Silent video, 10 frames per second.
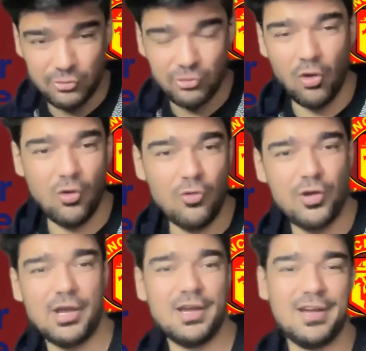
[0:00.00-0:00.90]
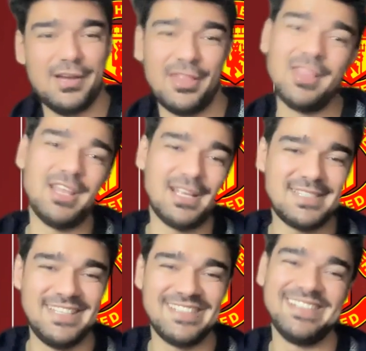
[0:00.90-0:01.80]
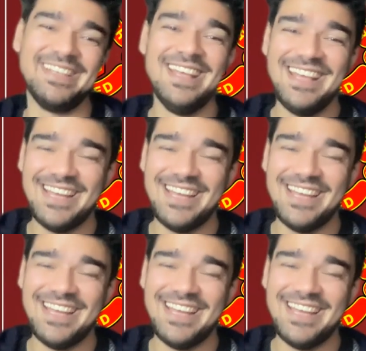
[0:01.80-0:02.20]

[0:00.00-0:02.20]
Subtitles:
draw in the last season.